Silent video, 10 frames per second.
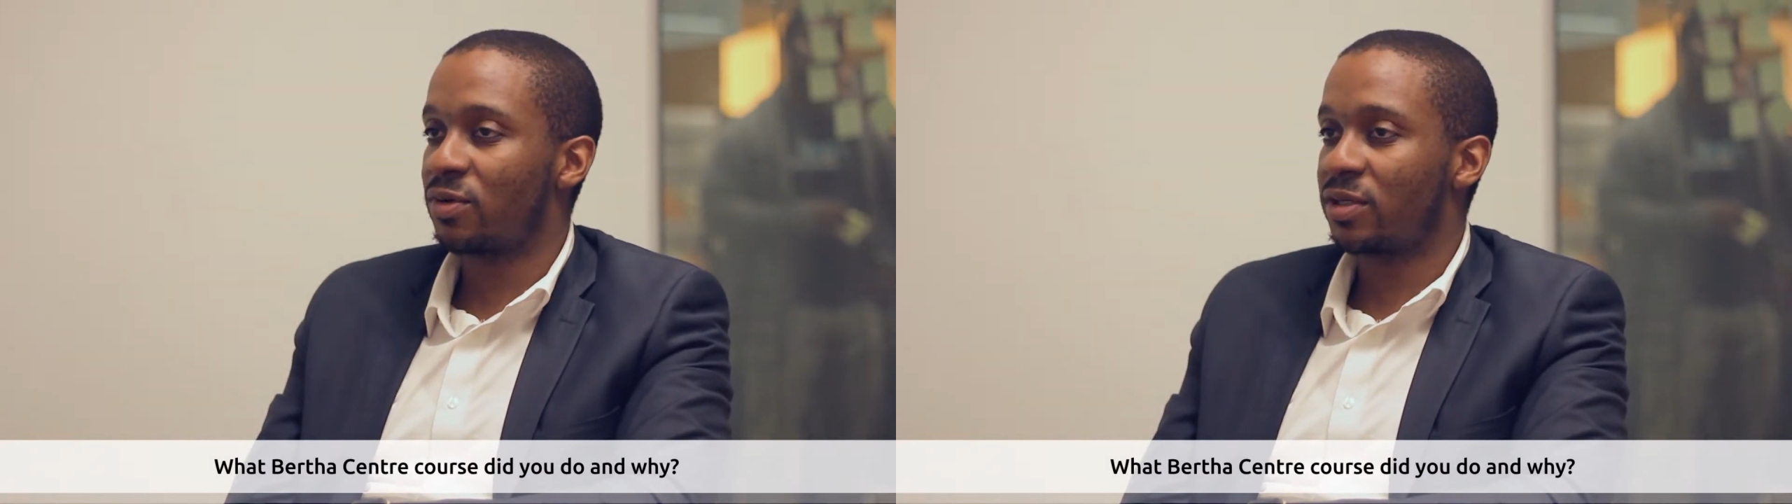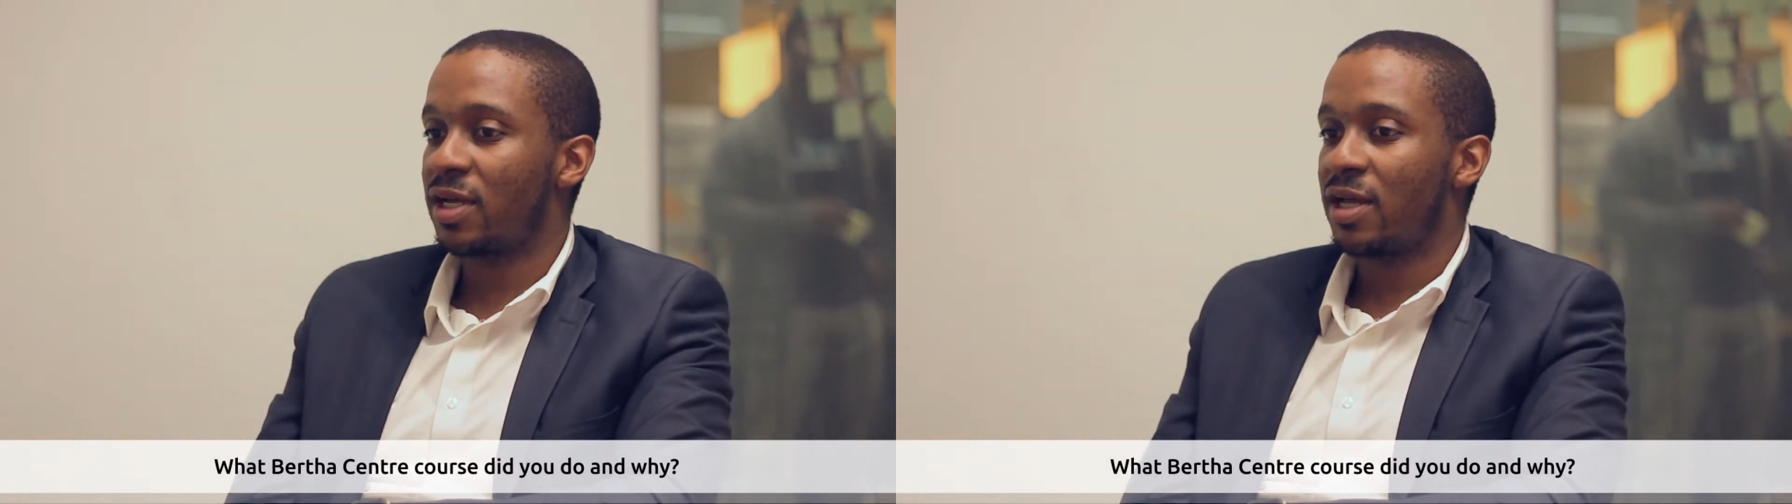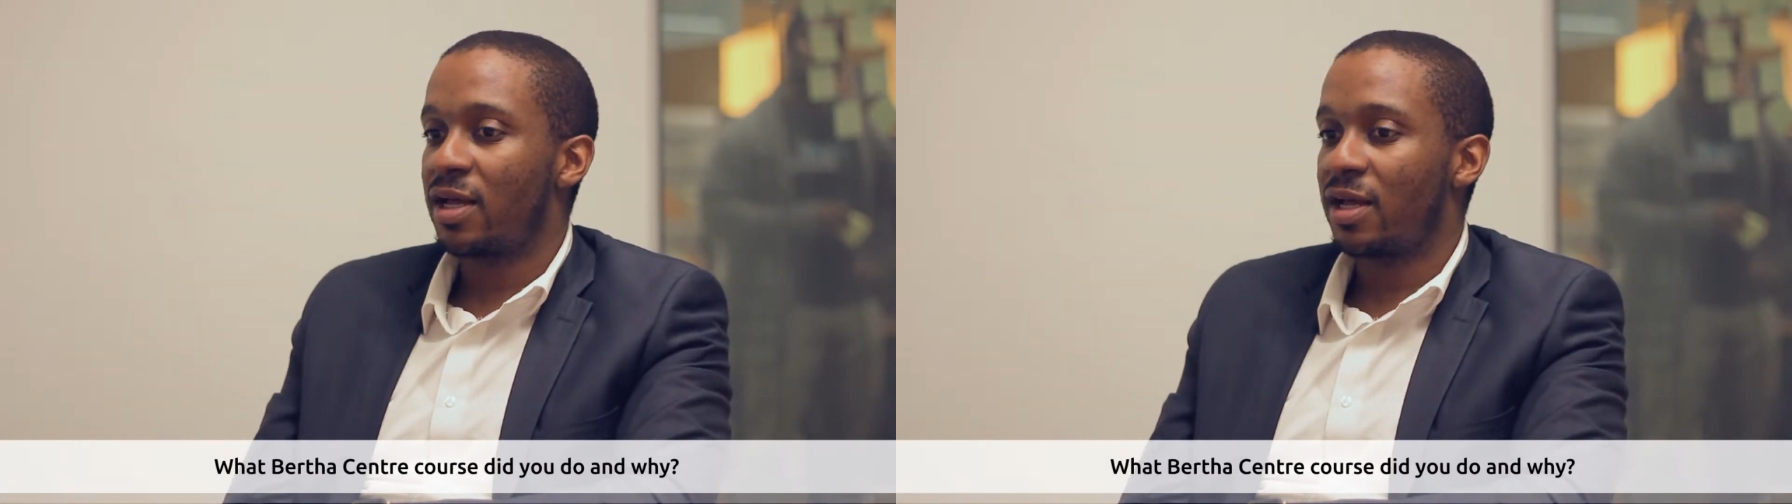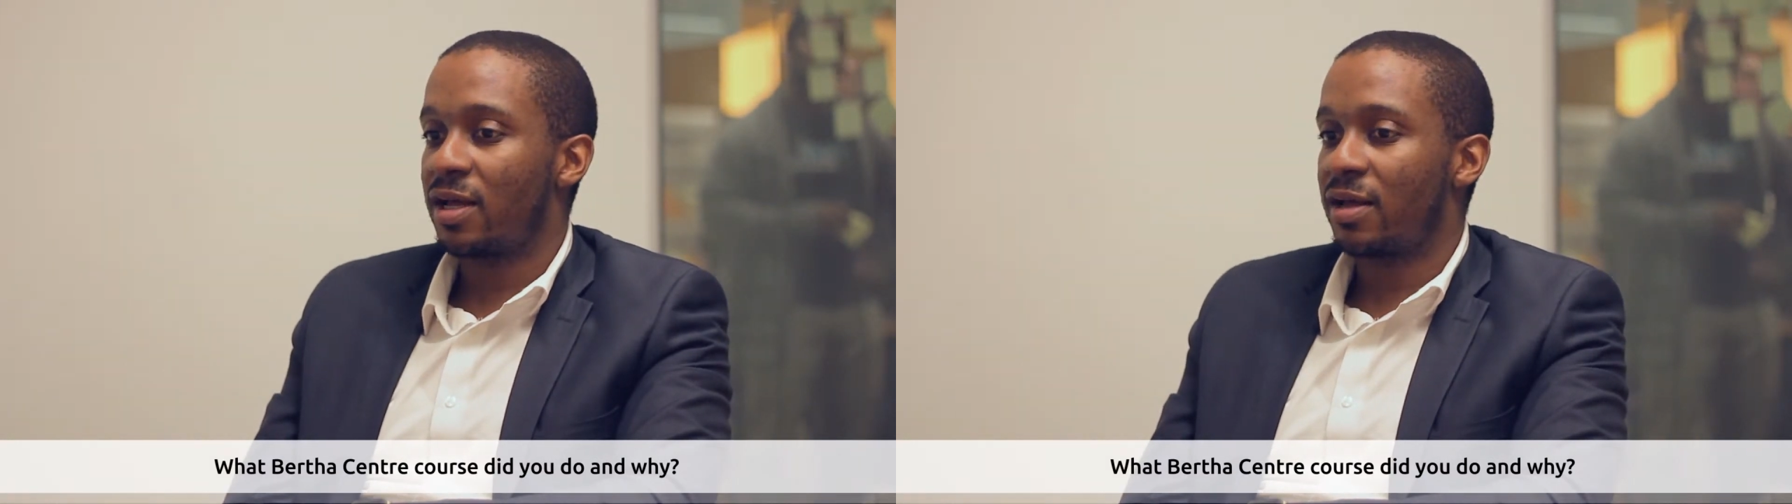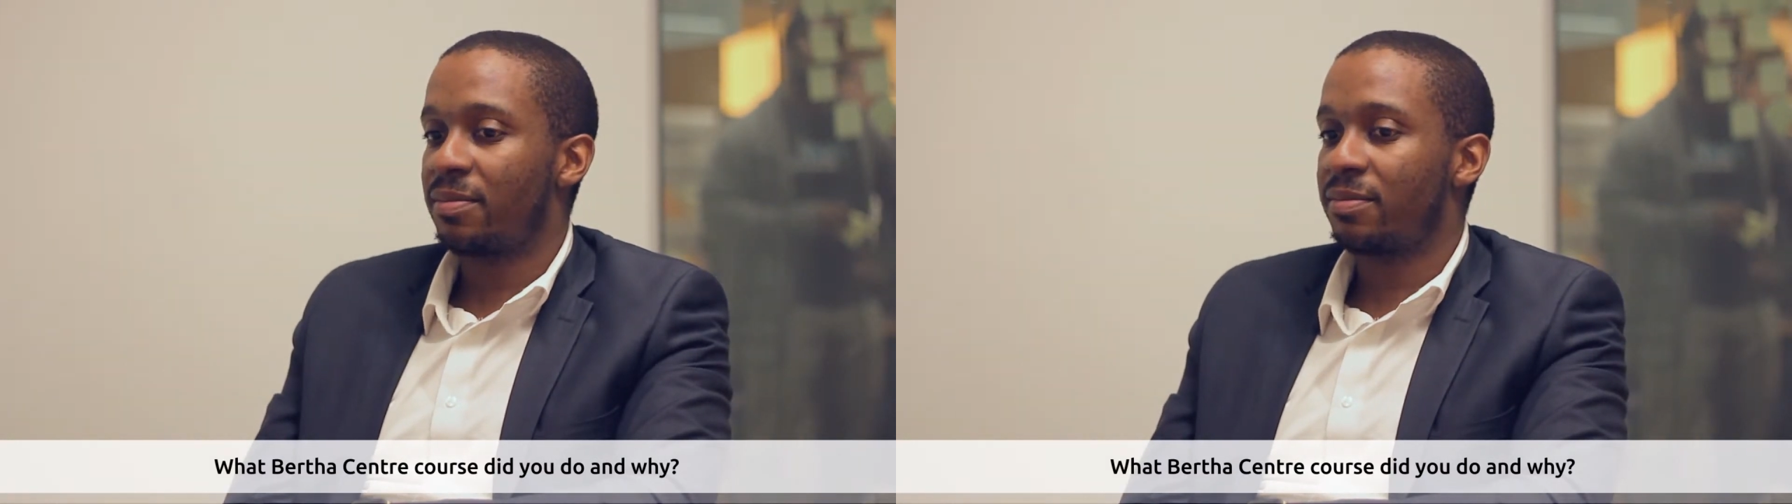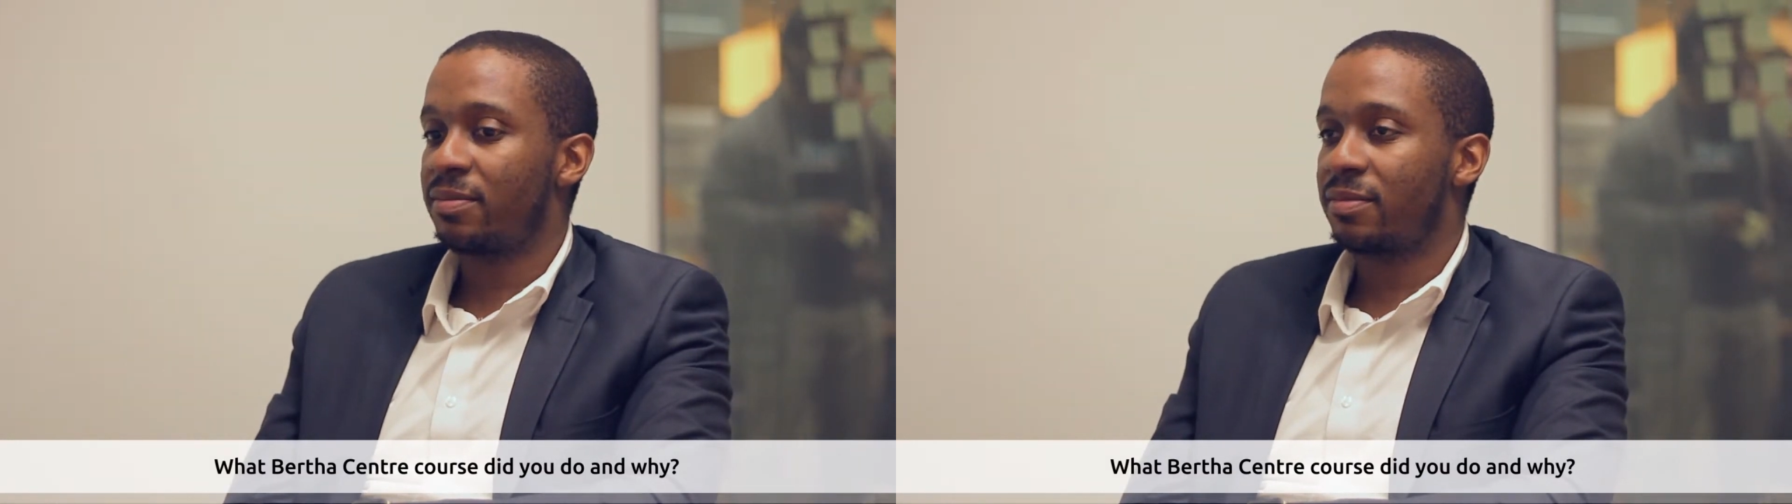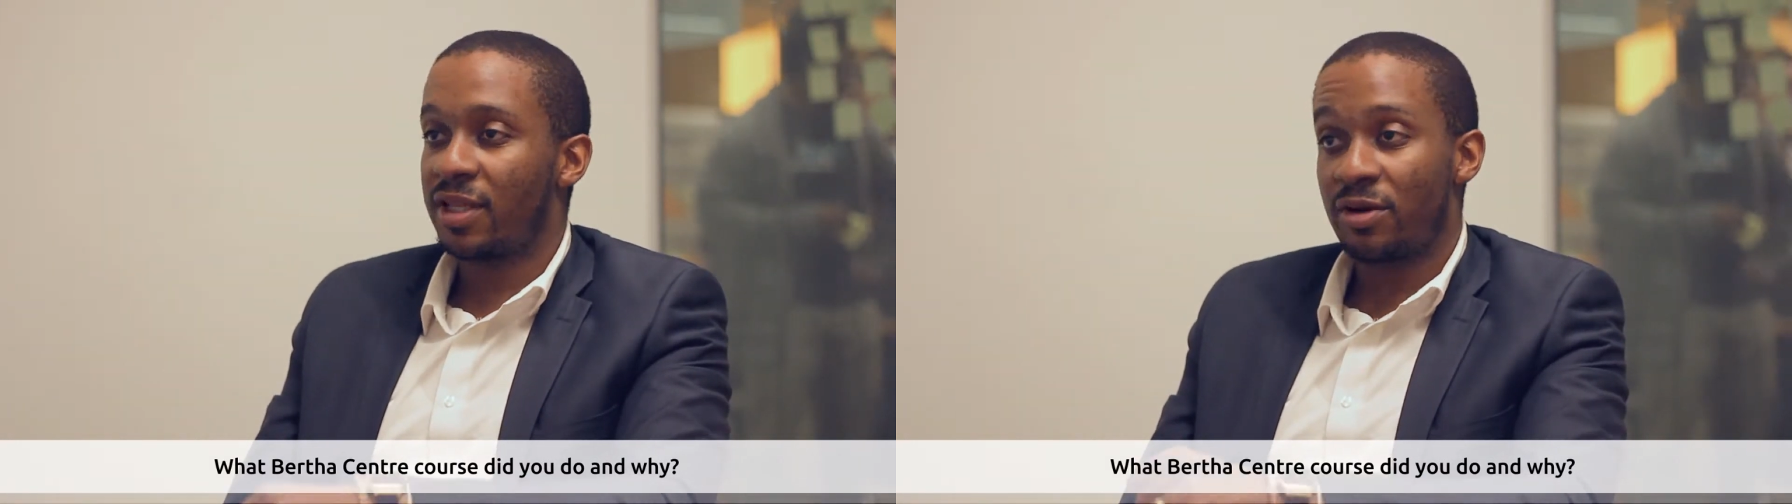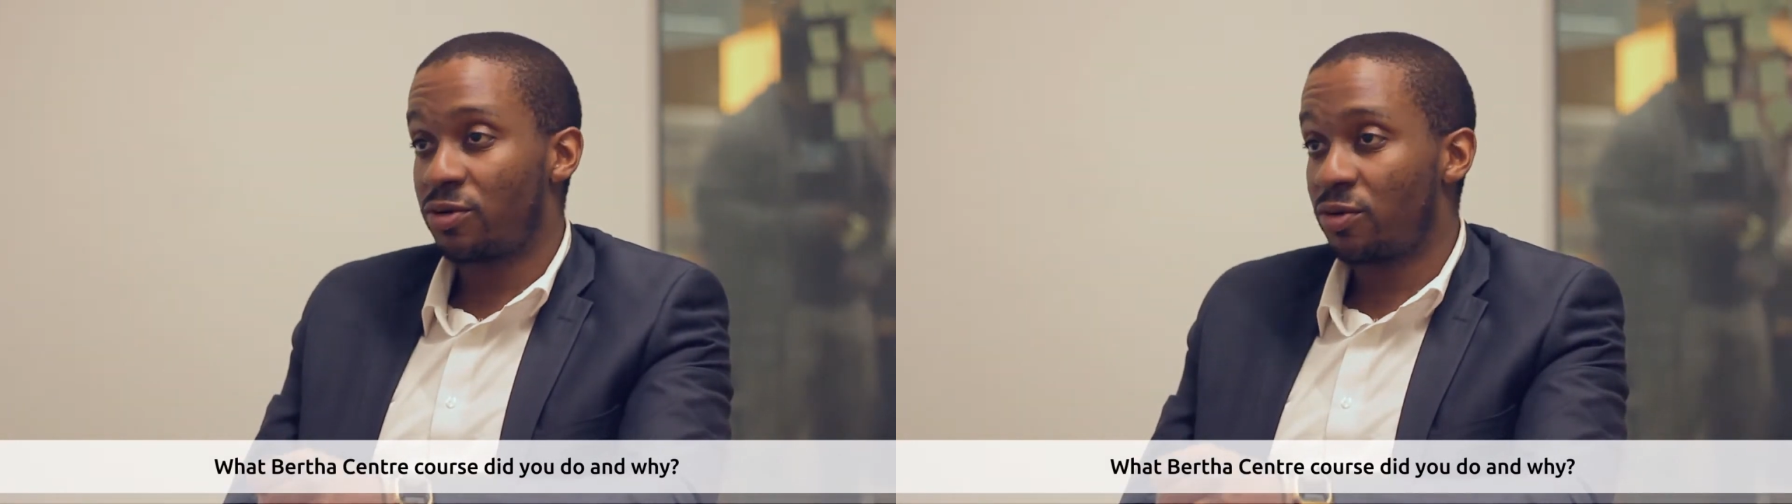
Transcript: what they're